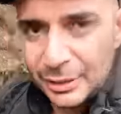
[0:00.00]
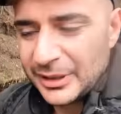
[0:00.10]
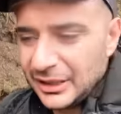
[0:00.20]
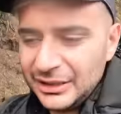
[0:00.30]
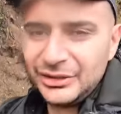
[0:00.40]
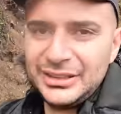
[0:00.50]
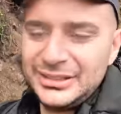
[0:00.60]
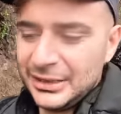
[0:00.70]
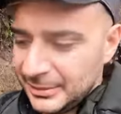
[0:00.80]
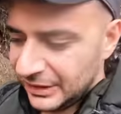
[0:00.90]
We are literally
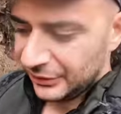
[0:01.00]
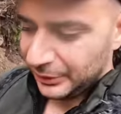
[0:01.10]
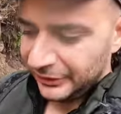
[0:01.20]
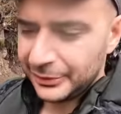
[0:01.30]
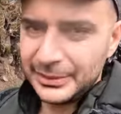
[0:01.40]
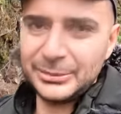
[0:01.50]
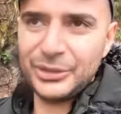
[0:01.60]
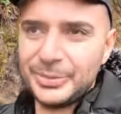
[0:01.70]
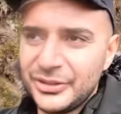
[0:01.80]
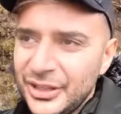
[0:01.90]
10 minutes away from
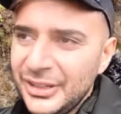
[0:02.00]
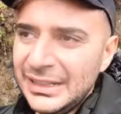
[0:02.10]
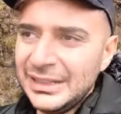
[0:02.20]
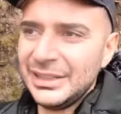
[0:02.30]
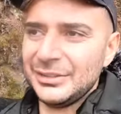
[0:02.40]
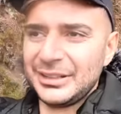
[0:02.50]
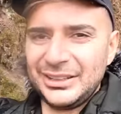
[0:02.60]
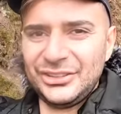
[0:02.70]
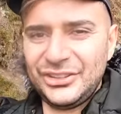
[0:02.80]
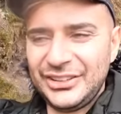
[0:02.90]
Namche Bazaar. We can just